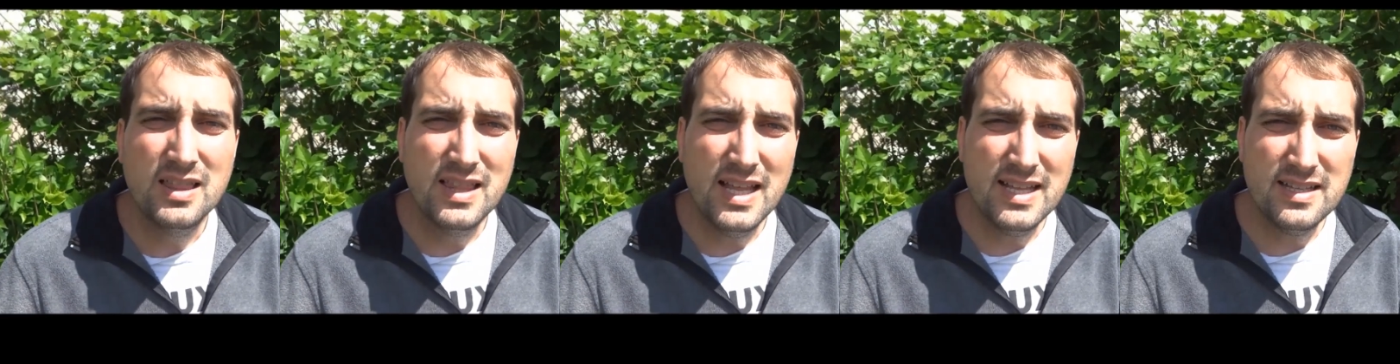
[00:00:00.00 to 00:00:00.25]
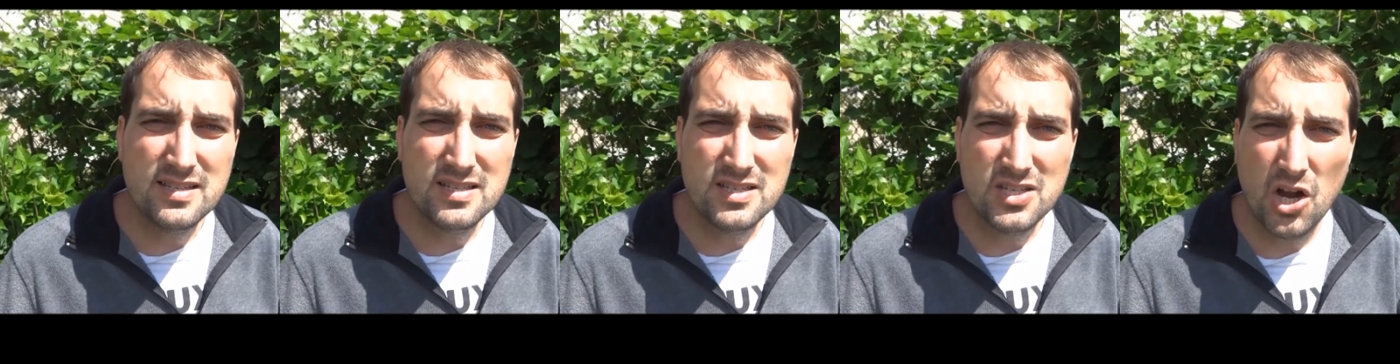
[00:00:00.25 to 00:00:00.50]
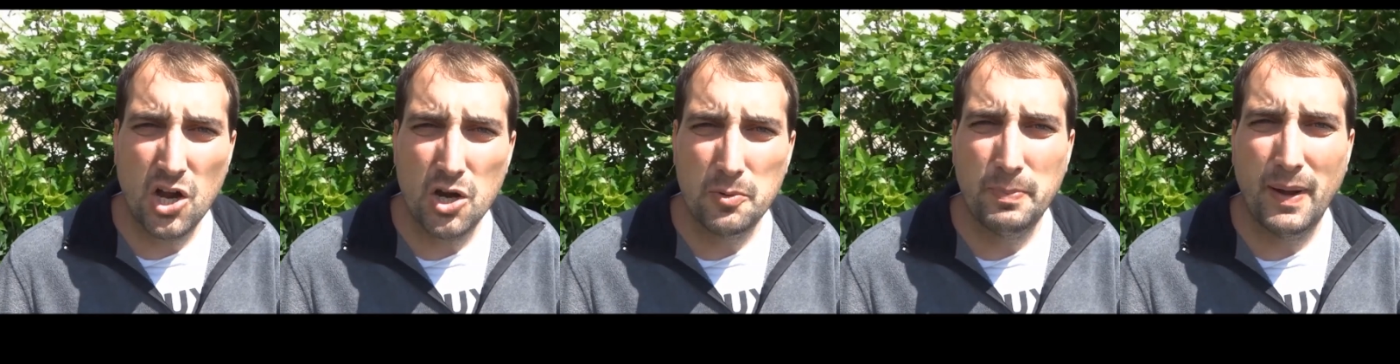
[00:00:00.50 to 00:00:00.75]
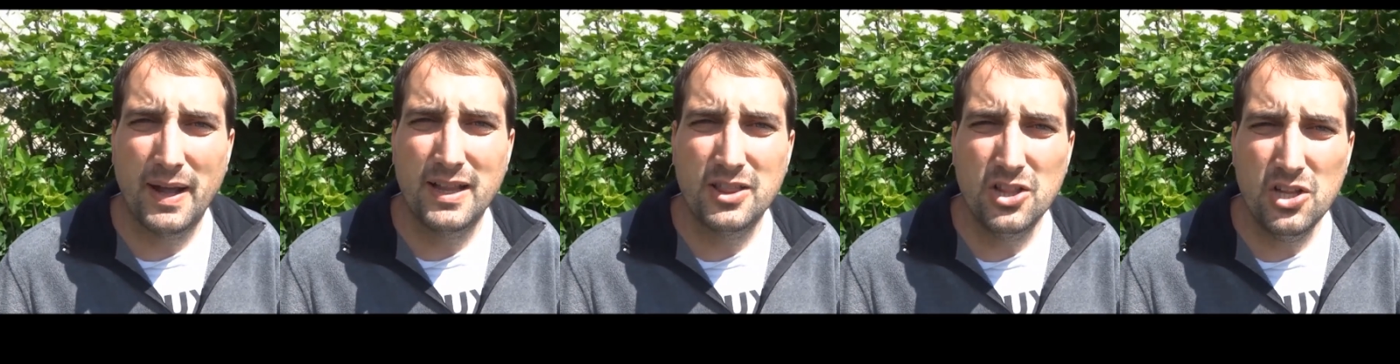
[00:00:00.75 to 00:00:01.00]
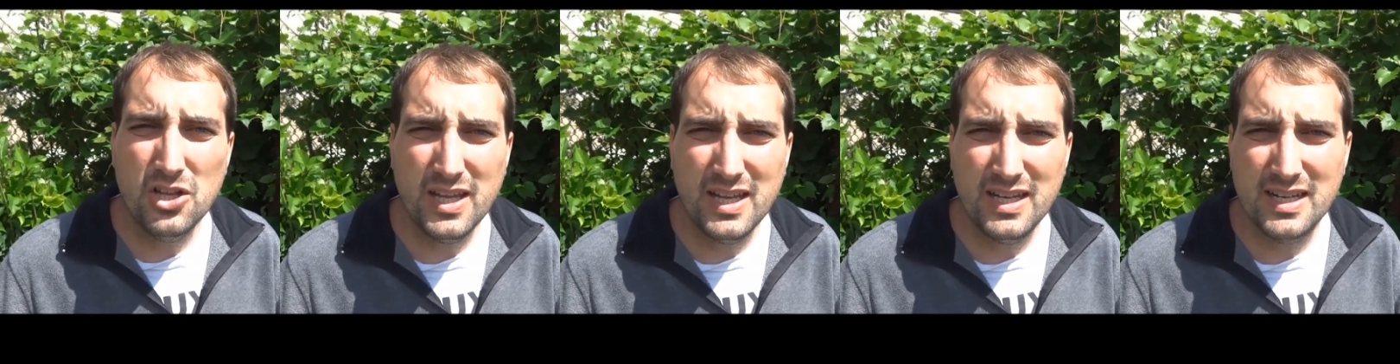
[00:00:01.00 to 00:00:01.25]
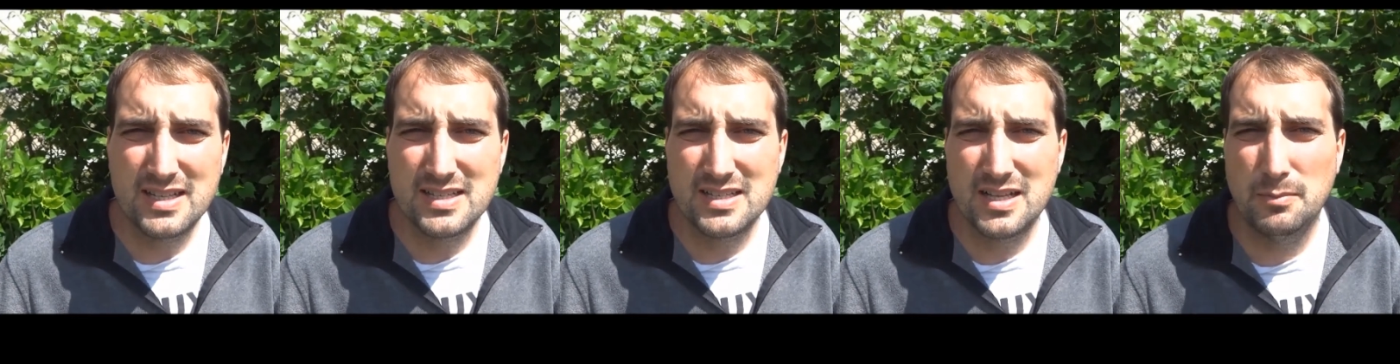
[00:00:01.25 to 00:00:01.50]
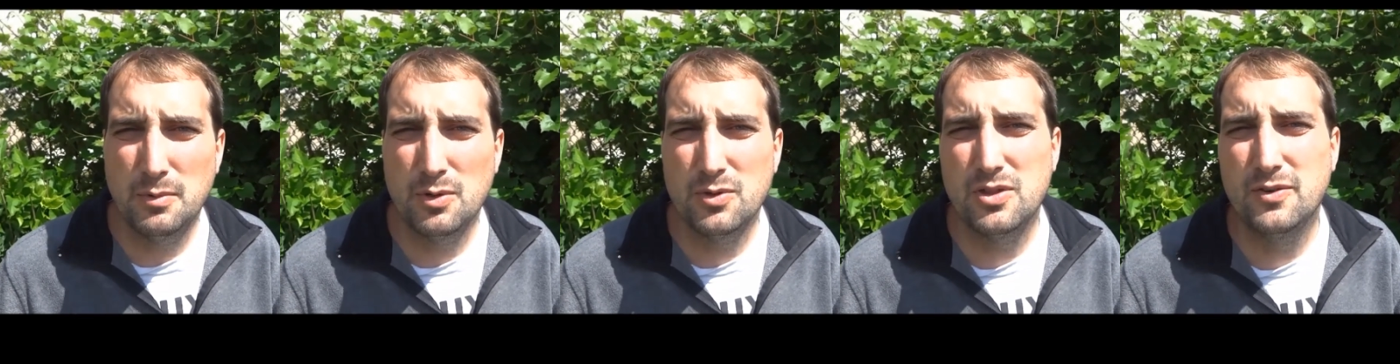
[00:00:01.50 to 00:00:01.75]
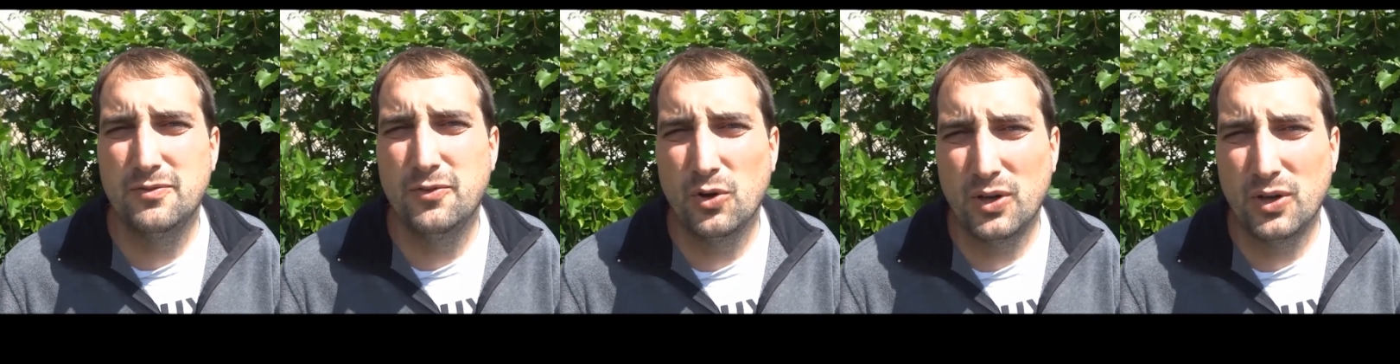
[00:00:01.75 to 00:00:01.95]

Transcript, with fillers: Let's start by looking at some of the